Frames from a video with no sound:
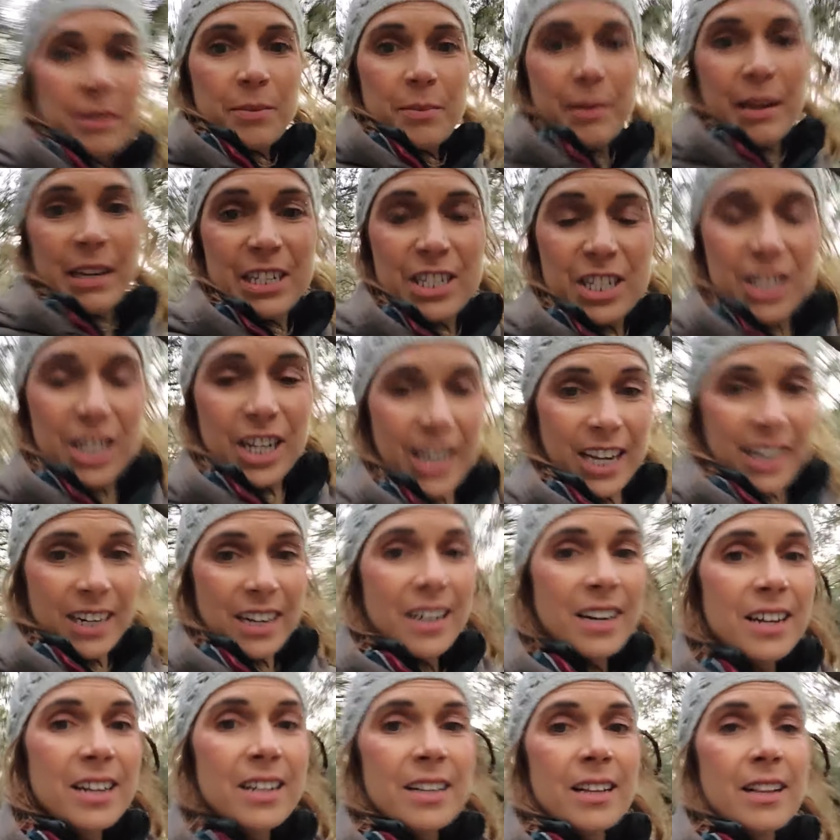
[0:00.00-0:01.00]
to my
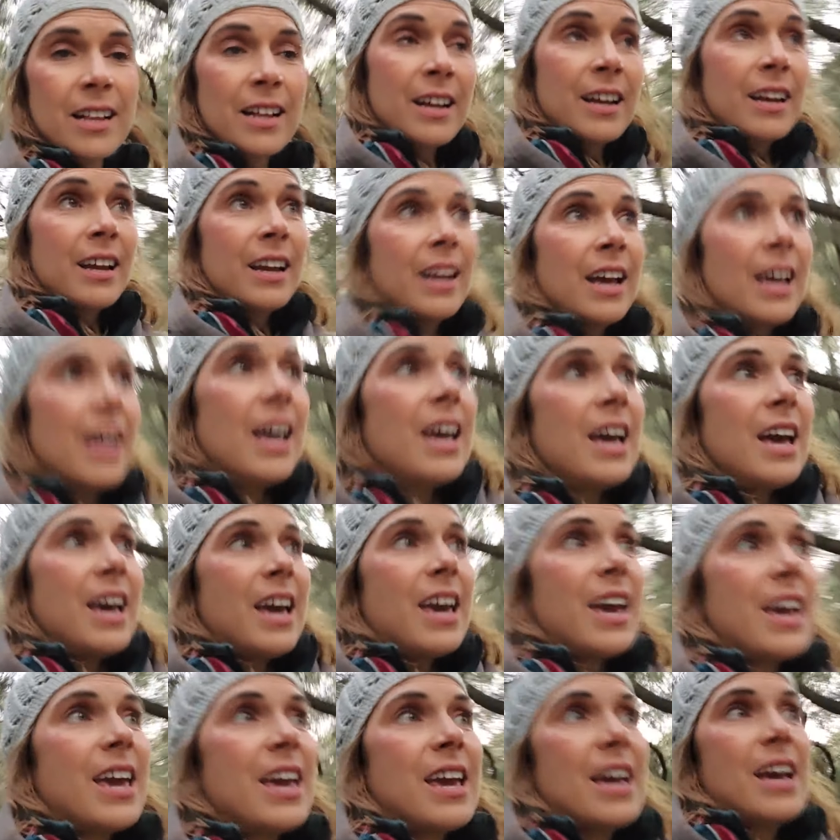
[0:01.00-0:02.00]
channel
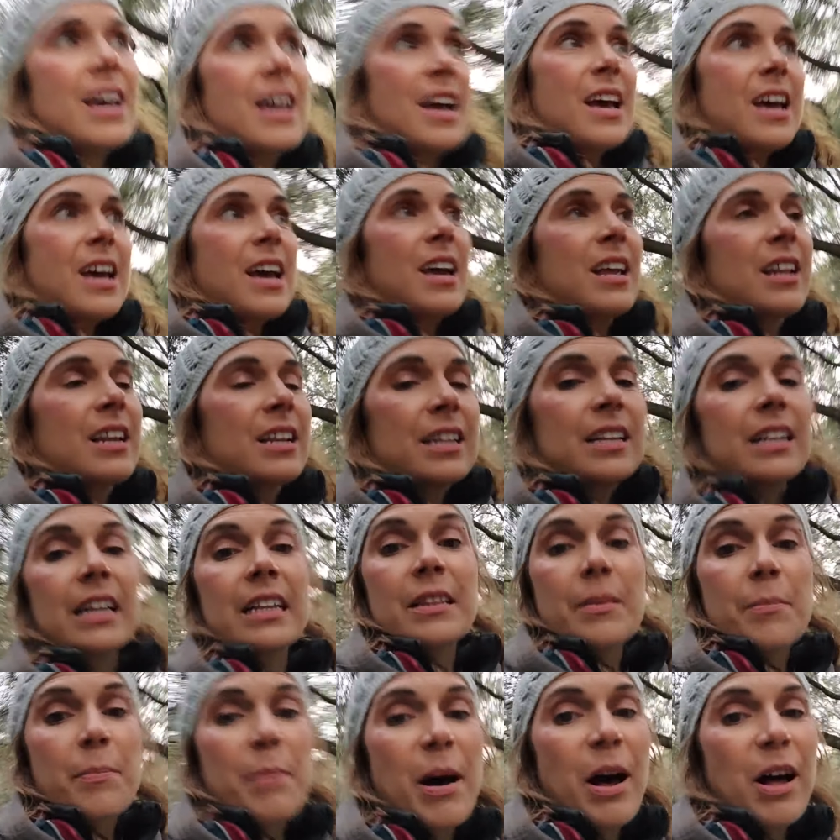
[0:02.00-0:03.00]
and
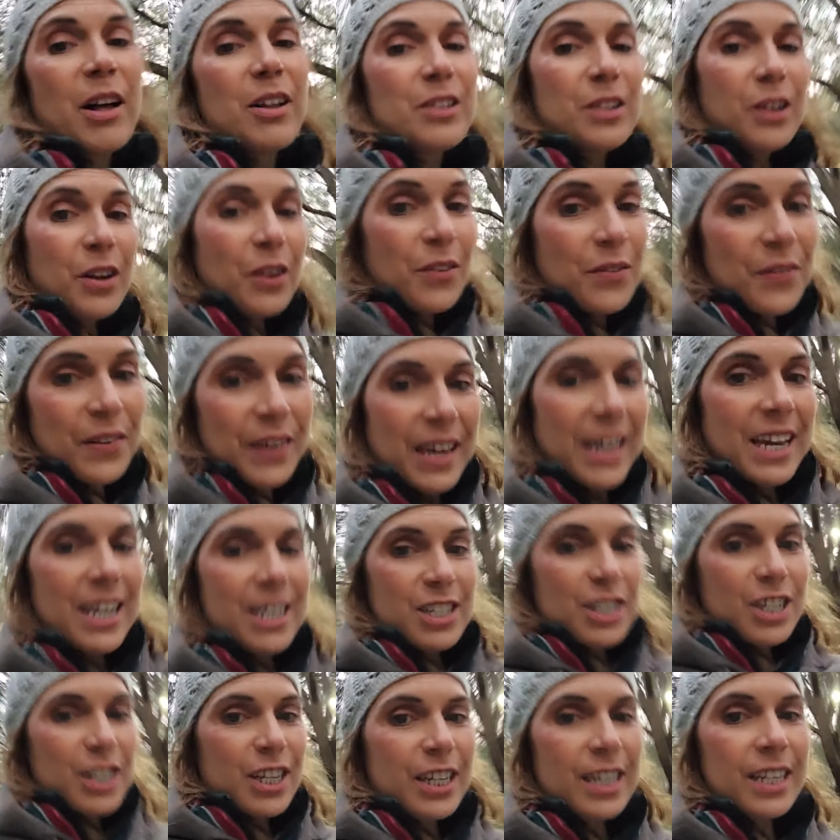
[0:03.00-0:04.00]
click the bell
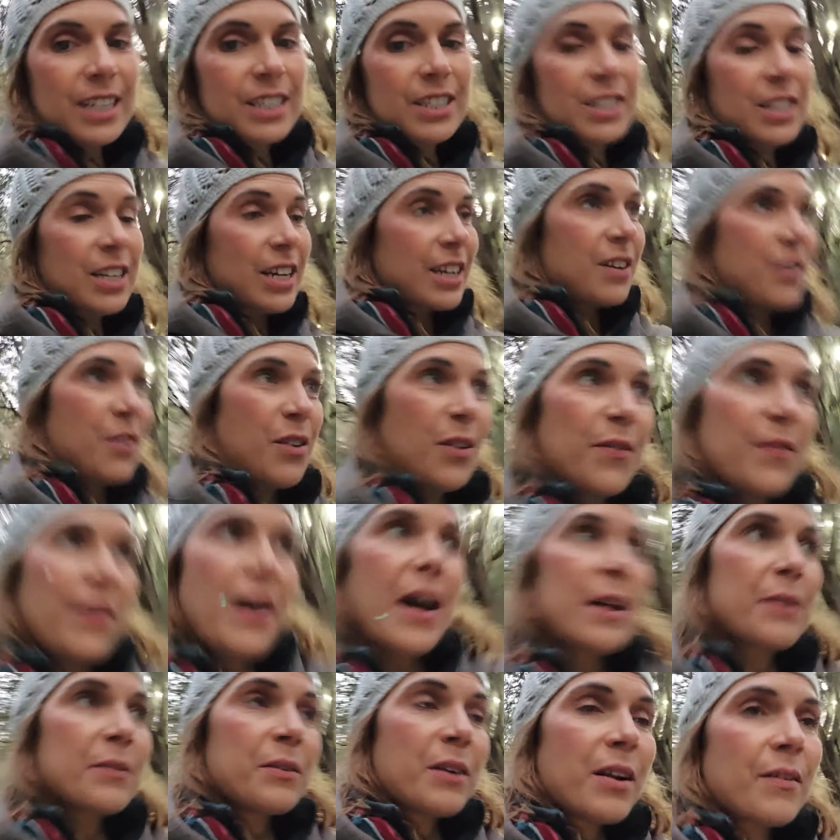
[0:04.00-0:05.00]
notification to get
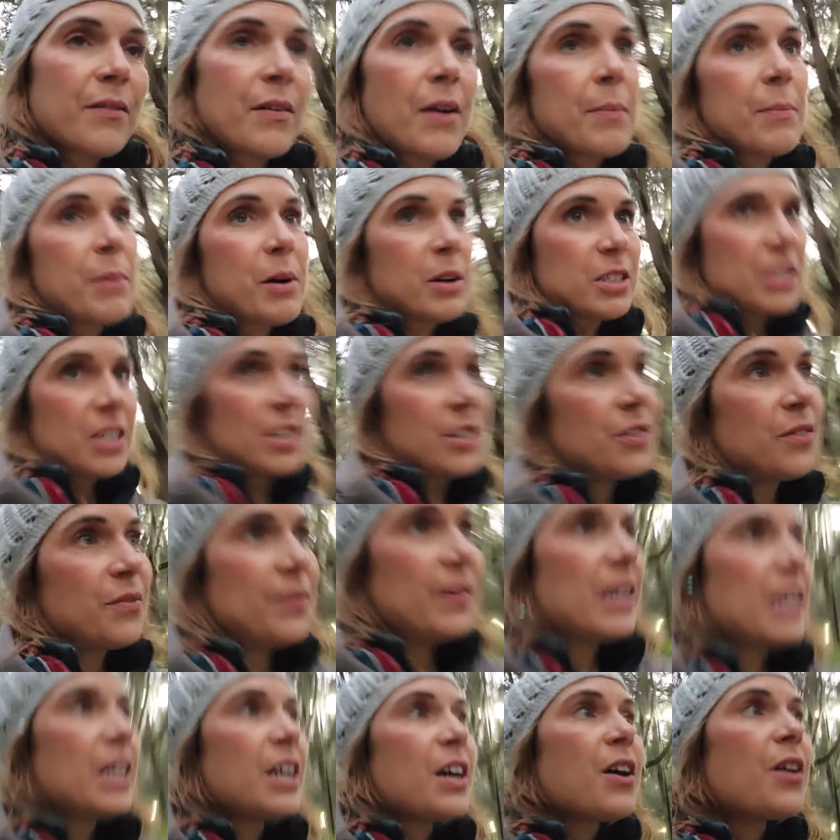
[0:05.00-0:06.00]
notified whenever I post a new
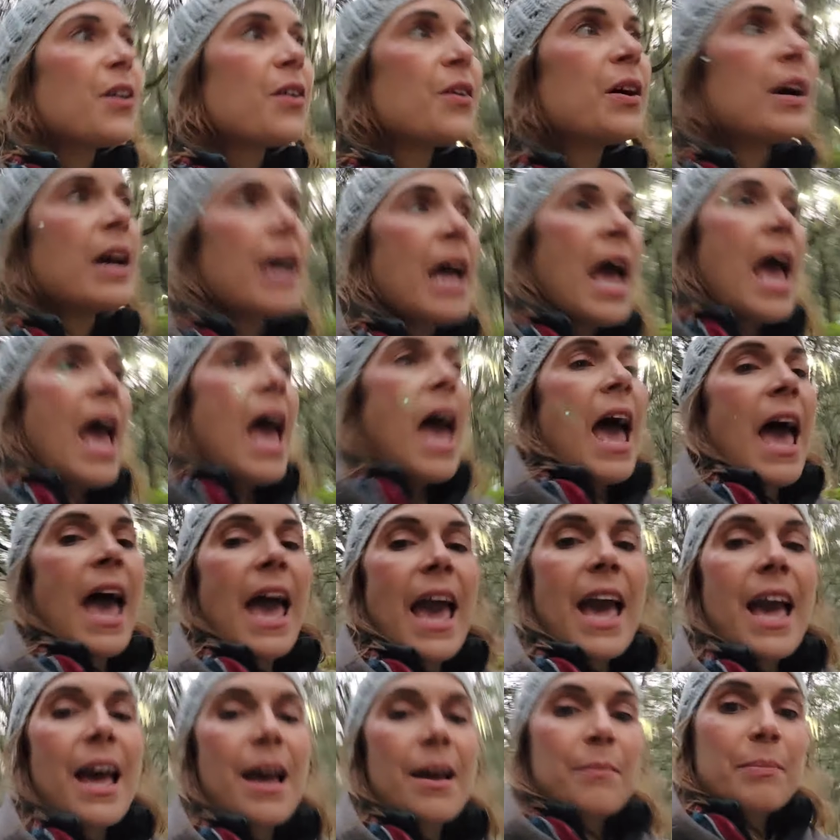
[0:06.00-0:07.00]
video.
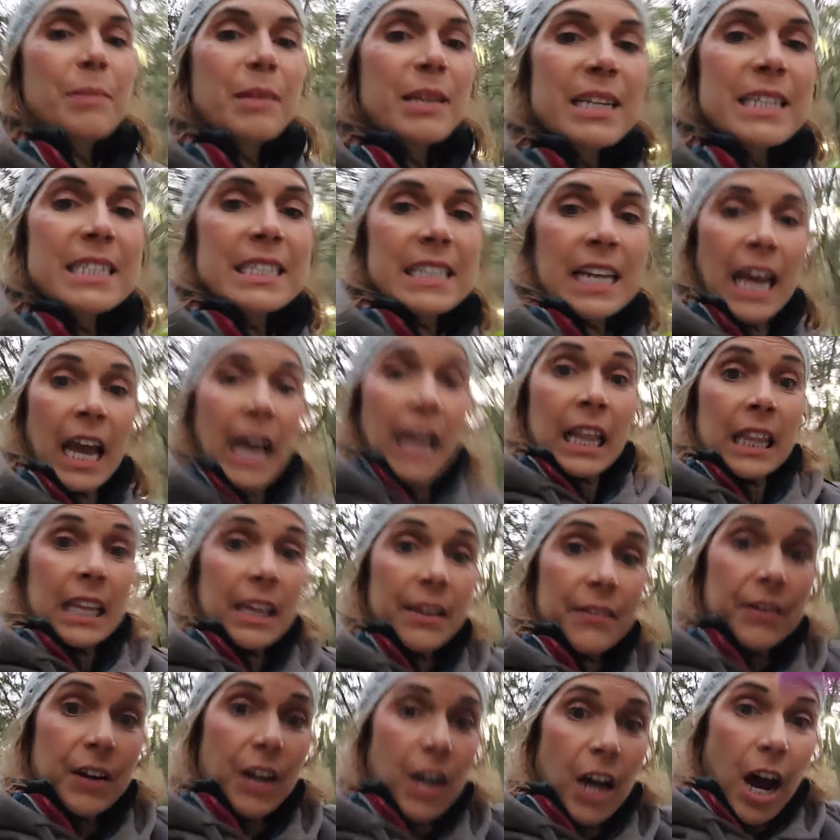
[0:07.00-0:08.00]
And please
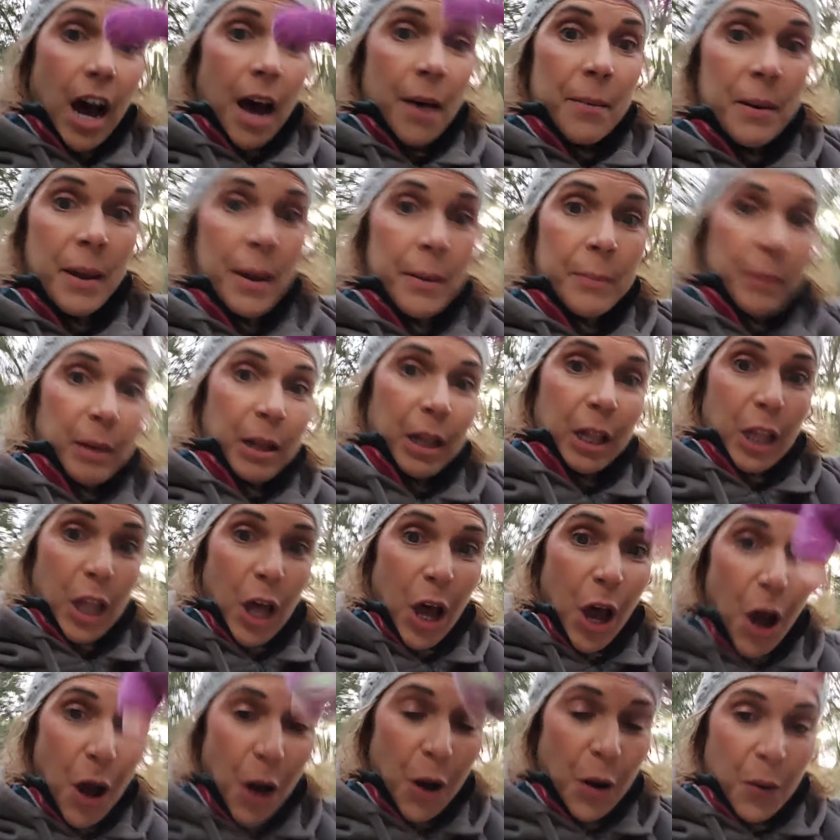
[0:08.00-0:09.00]
leave a comment
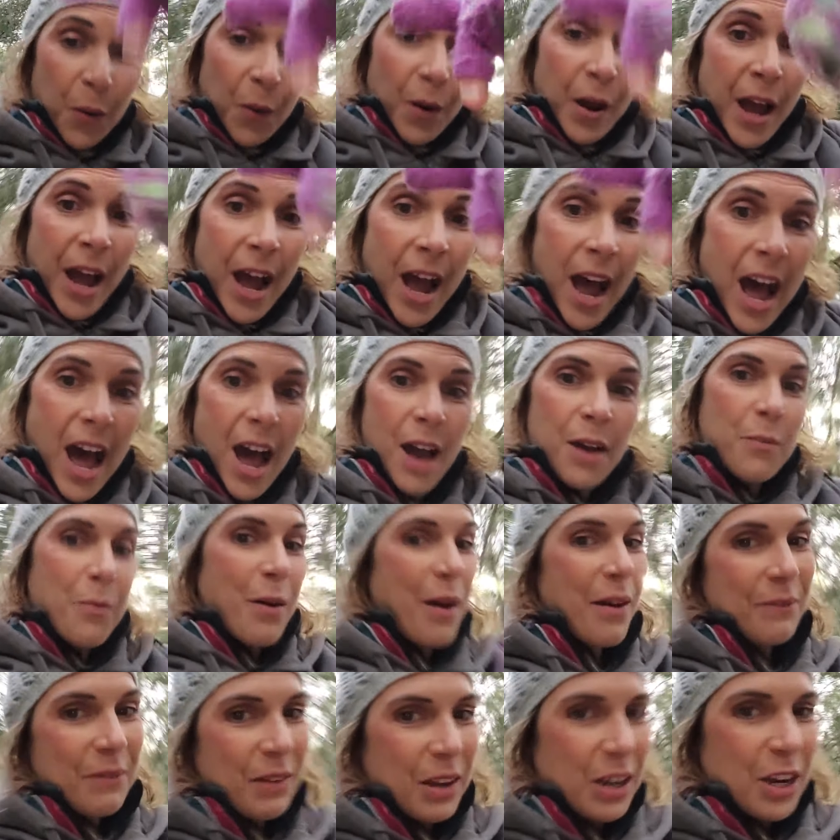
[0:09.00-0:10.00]
below on
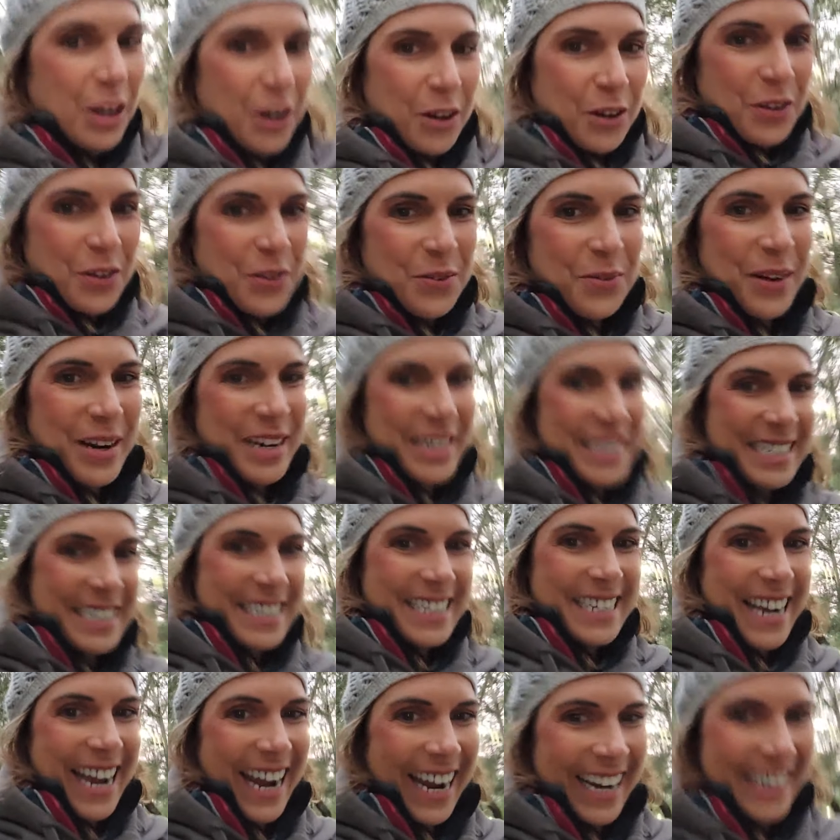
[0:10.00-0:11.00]
what video you want to
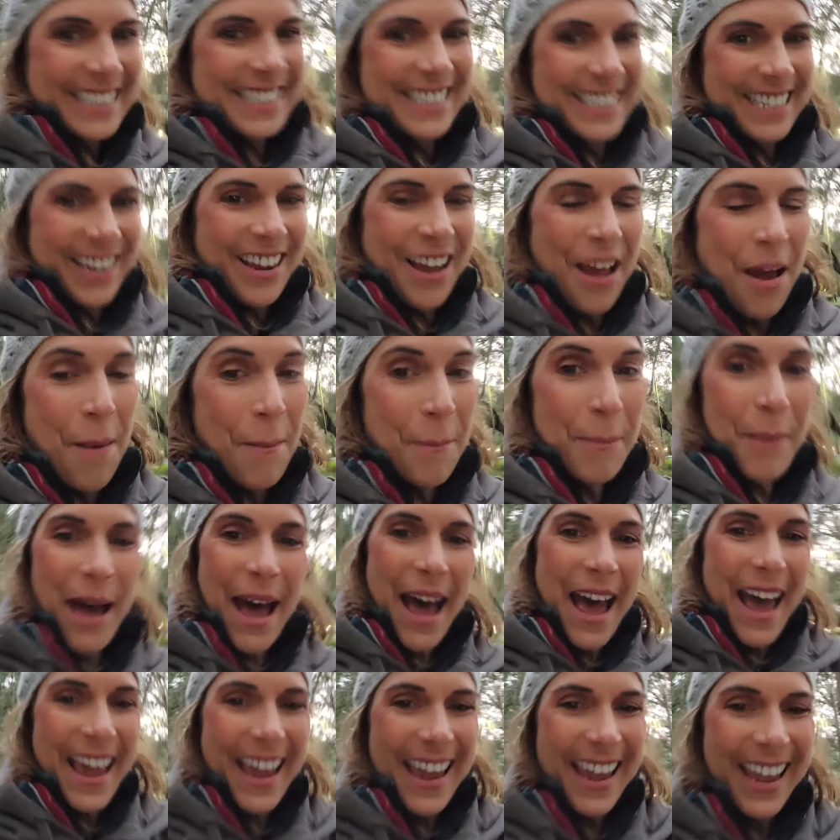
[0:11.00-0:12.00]
see next.
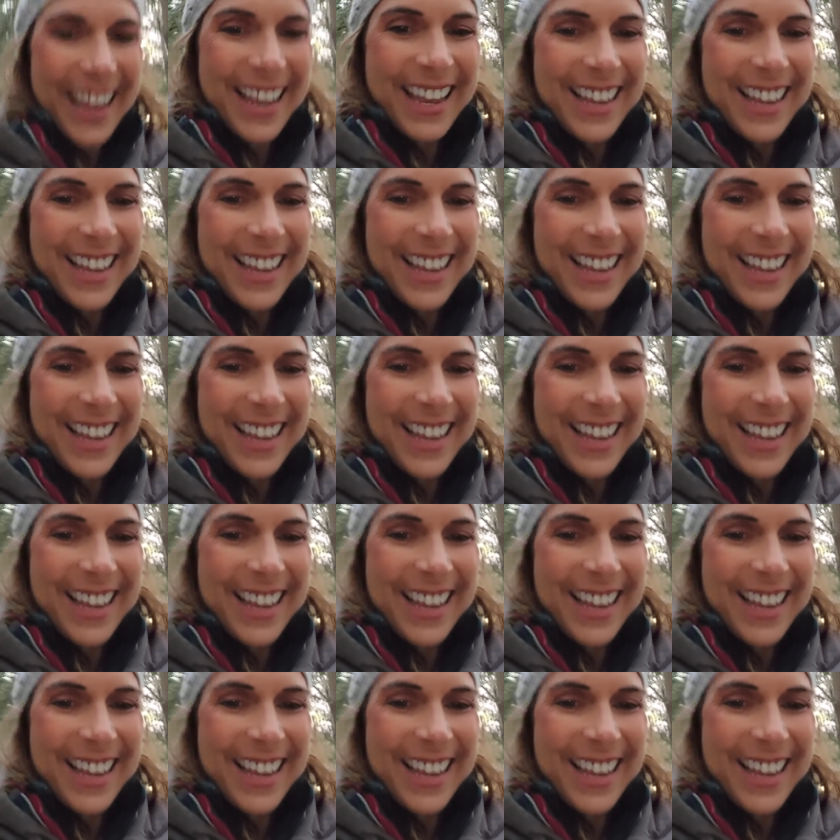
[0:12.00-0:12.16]
Bye!